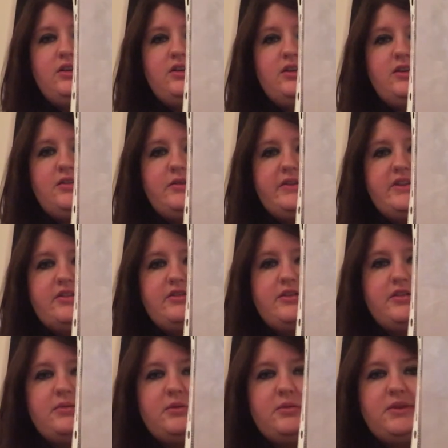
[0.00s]
This was a
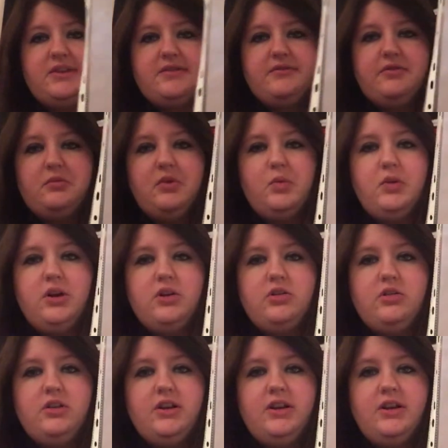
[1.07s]
Christmas present for my work
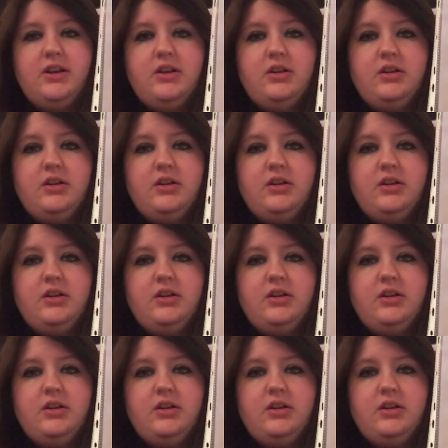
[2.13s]
colleague,